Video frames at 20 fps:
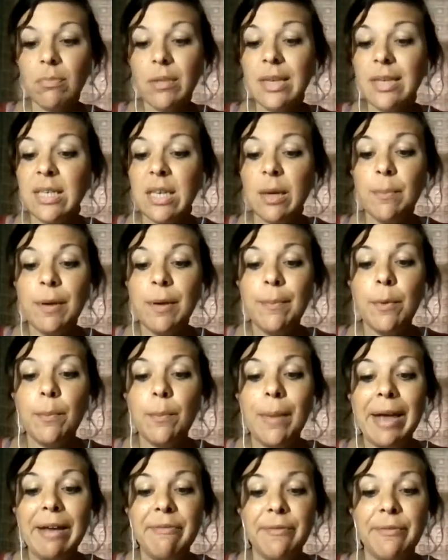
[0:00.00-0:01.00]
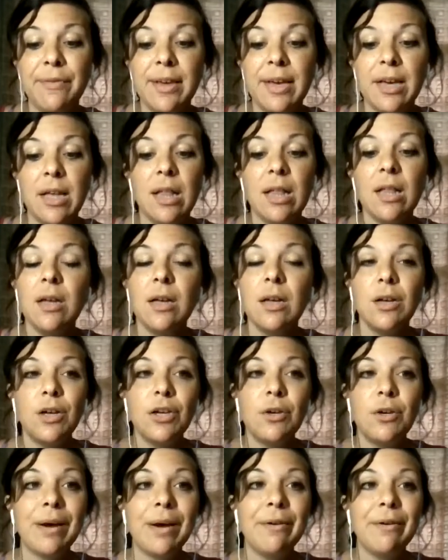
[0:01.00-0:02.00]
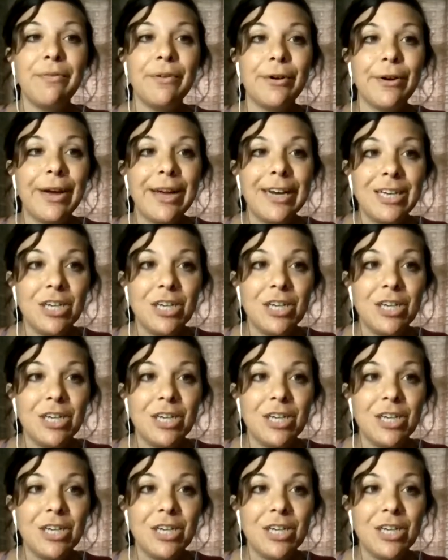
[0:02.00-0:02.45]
Some people you might feel